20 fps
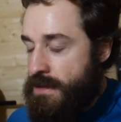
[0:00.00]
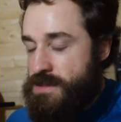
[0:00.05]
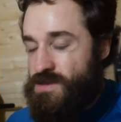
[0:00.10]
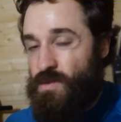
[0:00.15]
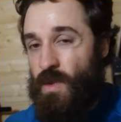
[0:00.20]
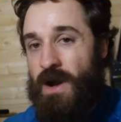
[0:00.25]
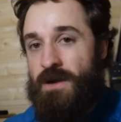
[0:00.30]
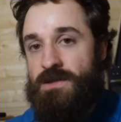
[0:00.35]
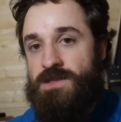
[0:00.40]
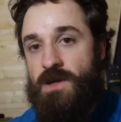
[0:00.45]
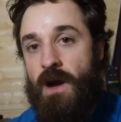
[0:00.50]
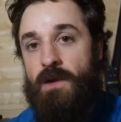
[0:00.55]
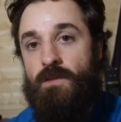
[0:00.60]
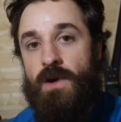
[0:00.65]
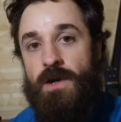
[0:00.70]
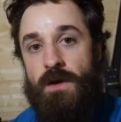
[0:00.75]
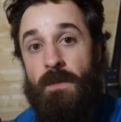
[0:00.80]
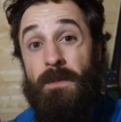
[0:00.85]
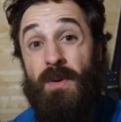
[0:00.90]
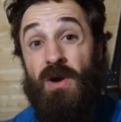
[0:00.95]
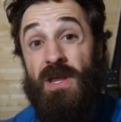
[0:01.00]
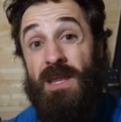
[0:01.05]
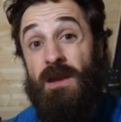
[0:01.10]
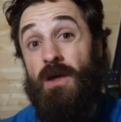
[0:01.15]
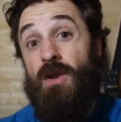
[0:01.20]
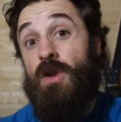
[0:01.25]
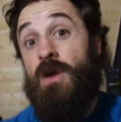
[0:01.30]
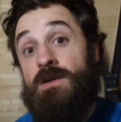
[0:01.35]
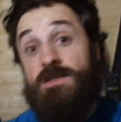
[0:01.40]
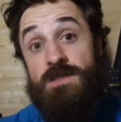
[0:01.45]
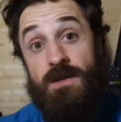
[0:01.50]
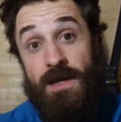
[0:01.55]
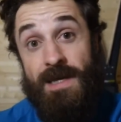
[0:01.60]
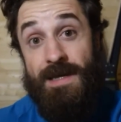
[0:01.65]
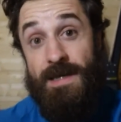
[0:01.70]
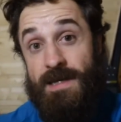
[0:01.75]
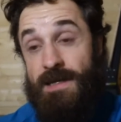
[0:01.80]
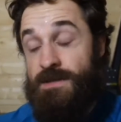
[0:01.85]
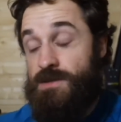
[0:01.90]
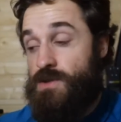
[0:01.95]
Whereas I want a body that looks like
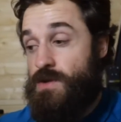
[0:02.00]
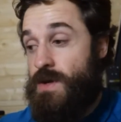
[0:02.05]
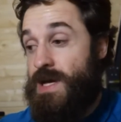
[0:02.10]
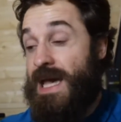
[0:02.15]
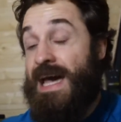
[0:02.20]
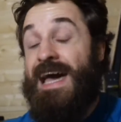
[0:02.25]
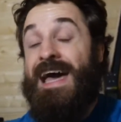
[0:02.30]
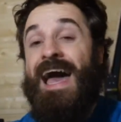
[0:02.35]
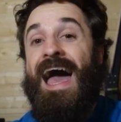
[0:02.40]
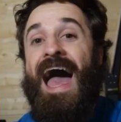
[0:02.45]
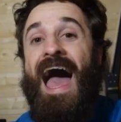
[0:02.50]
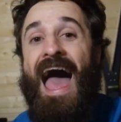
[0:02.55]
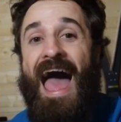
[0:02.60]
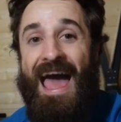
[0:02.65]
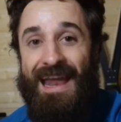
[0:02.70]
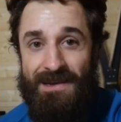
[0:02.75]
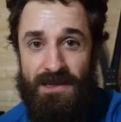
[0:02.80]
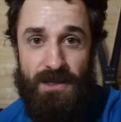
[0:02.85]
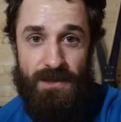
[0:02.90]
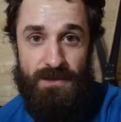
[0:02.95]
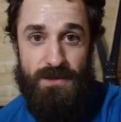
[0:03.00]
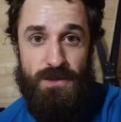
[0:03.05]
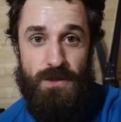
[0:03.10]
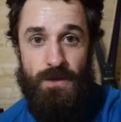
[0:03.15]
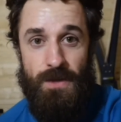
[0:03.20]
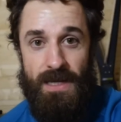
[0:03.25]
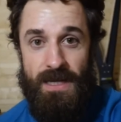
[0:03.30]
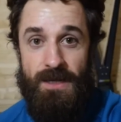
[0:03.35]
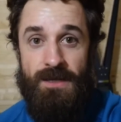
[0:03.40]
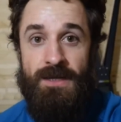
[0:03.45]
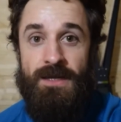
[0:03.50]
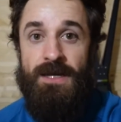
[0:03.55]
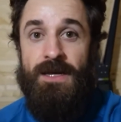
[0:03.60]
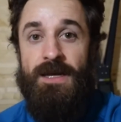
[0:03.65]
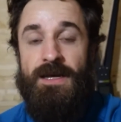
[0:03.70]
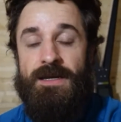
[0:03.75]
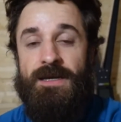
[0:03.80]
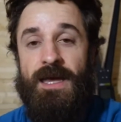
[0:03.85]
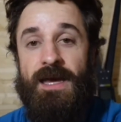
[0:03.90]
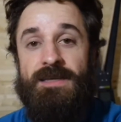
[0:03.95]
it can do it and can do it.
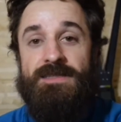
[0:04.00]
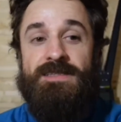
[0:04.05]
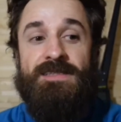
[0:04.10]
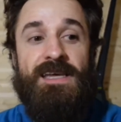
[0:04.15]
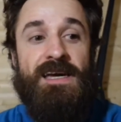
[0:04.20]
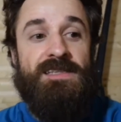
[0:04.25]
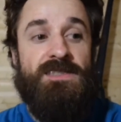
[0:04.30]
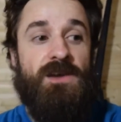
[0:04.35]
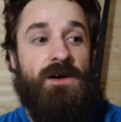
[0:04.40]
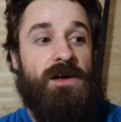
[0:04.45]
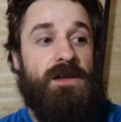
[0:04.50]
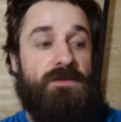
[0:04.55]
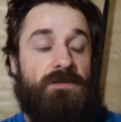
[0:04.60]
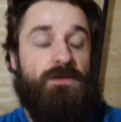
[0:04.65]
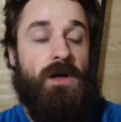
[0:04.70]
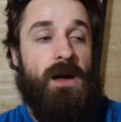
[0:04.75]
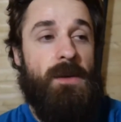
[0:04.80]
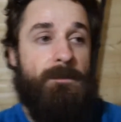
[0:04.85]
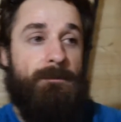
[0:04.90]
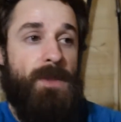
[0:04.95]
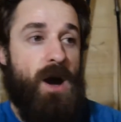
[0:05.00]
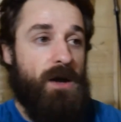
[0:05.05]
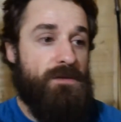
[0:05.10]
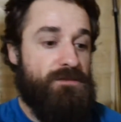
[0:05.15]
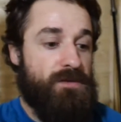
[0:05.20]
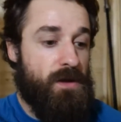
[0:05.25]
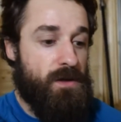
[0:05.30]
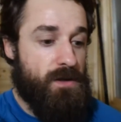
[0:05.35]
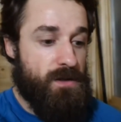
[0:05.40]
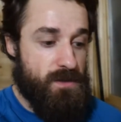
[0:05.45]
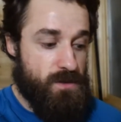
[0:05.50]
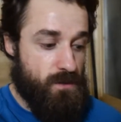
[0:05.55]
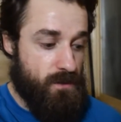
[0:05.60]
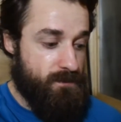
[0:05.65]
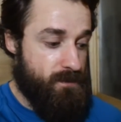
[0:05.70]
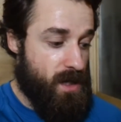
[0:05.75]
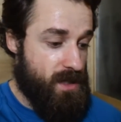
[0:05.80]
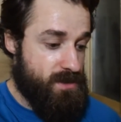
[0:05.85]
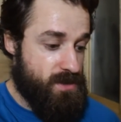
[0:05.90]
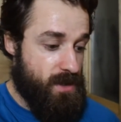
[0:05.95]
Okay, so that's kind of like my focus with
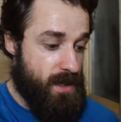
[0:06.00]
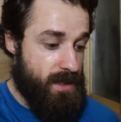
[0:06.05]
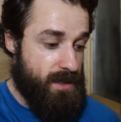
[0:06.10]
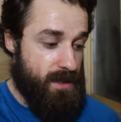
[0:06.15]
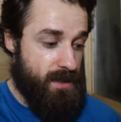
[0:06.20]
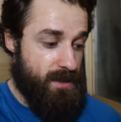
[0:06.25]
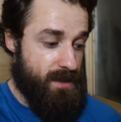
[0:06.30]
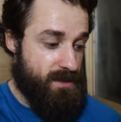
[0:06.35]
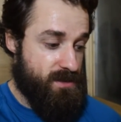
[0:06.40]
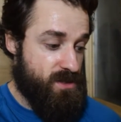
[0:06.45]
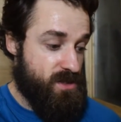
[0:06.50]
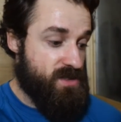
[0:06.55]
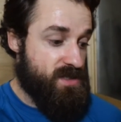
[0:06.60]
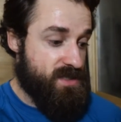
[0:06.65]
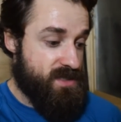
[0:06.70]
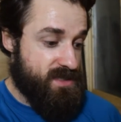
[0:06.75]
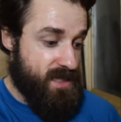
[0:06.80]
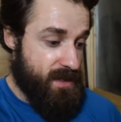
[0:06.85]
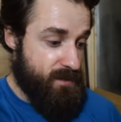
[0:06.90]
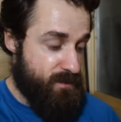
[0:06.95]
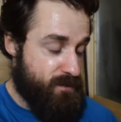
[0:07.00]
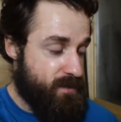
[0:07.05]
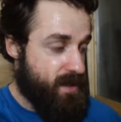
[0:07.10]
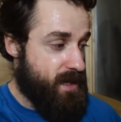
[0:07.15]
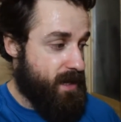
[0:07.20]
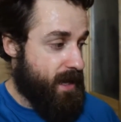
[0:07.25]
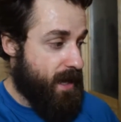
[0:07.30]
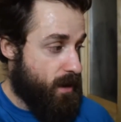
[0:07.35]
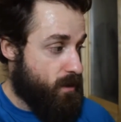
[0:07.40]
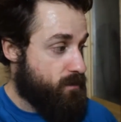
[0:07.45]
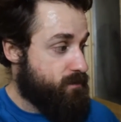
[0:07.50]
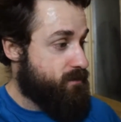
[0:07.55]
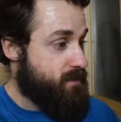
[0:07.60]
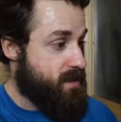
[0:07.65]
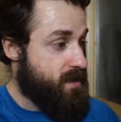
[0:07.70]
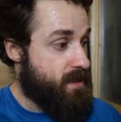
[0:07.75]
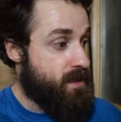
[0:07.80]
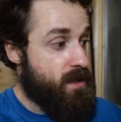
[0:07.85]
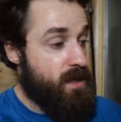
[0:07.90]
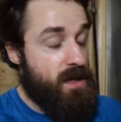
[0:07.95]
my training, and just to stay fit,
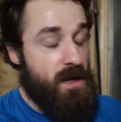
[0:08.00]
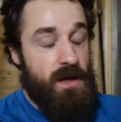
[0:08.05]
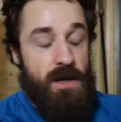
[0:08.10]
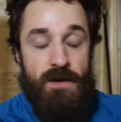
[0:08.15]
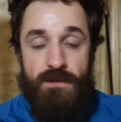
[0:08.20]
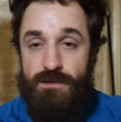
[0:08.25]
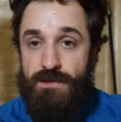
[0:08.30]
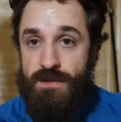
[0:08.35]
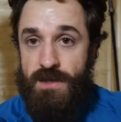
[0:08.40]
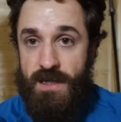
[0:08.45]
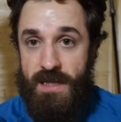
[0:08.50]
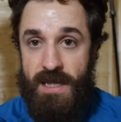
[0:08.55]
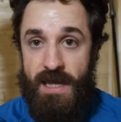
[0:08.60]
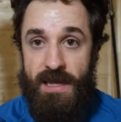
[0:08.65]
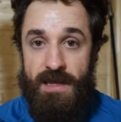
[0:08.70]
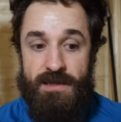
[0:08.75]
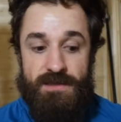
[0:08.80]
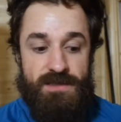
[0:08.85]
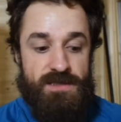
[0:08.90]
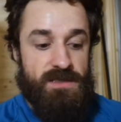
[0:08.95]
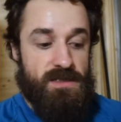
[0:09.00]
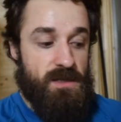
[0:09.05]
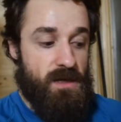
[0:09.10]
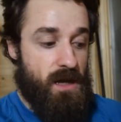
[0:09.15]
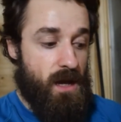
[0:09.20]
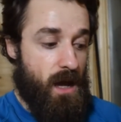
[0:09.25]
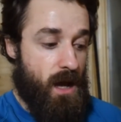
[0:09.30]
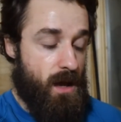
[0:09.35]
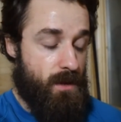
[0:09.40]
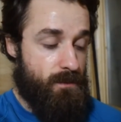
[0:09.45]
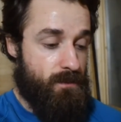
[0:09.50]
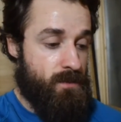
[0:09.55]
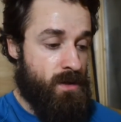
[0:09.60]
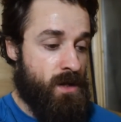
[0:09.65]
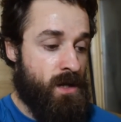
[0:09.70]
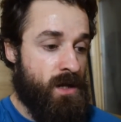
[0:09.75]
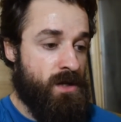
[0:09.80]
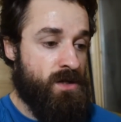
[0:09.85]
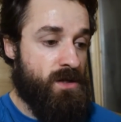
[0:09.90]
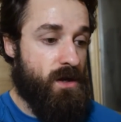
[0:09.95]
healthy for the kids,
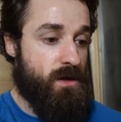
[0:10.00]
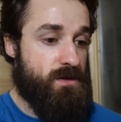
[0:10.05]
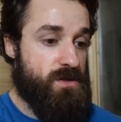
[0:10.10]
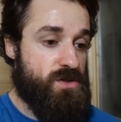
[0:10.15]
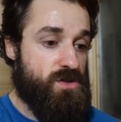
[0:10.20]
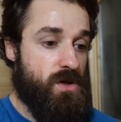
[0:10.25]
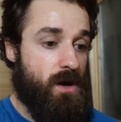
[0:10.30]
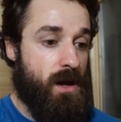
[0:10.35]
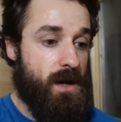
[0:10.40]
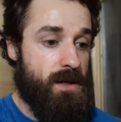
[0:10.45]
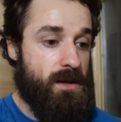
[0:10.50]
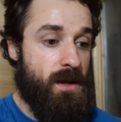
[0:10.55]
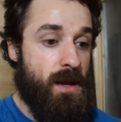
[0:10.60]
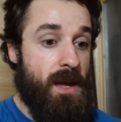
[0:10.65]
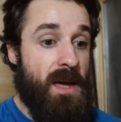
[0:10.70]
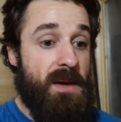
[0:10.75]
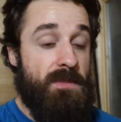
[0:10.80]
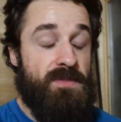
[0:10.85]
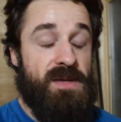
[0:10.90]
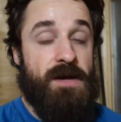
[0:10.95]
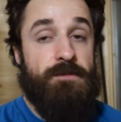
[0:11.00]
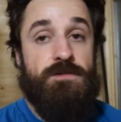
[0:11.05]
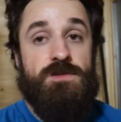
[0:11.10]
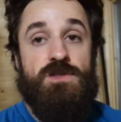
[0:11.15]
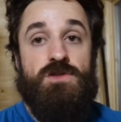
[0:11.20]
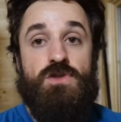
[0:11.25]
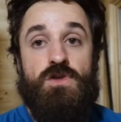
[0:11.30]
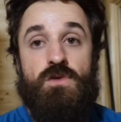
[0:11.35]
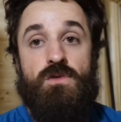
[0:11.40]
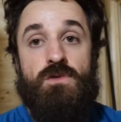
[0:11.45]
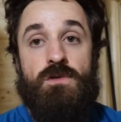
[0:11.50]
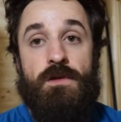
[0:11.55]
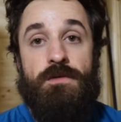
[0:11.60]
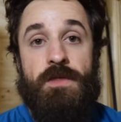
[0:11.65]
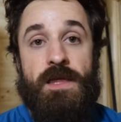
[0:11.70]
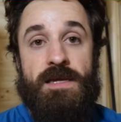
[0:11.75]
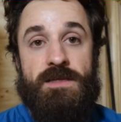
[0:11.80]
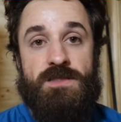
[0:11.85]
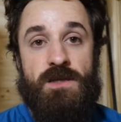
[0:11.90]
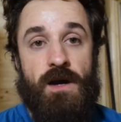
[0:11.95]
you know, to try and be able to do all the
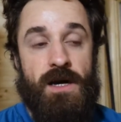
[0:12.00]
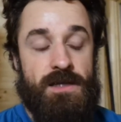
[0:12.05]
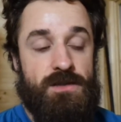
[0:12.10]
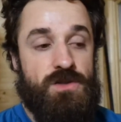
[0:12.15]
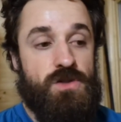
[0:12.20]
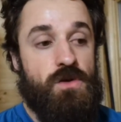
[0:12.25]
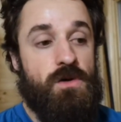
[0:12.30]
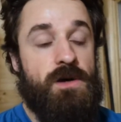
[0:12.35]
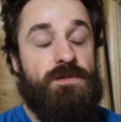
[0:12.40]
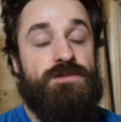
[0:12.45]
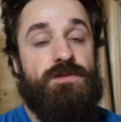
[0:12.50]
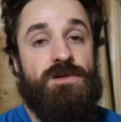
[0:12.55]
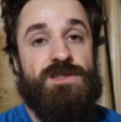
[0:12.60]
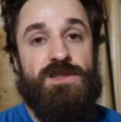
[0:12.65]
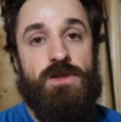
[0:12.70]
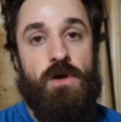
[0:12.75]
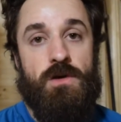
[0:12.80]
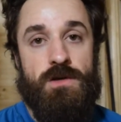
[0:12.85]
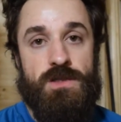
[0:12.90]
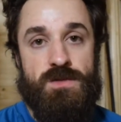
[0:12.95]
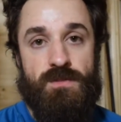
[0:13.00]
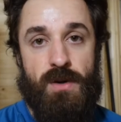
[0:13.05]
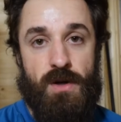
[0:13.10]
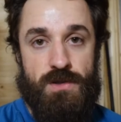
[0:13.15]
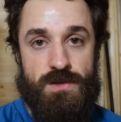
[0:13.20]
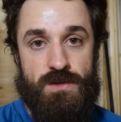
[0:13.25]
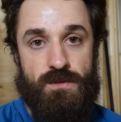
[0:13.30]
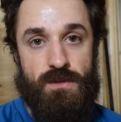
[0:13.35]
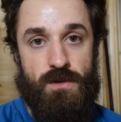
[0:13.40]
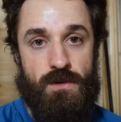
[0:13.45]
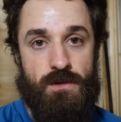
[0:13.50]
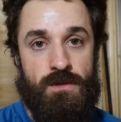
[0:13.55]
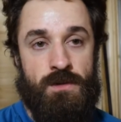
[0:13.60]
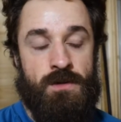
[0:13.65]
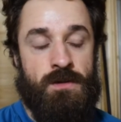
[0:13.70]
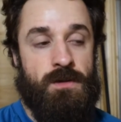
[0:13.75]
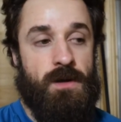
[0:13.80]
things that I enjoy for as long as possible.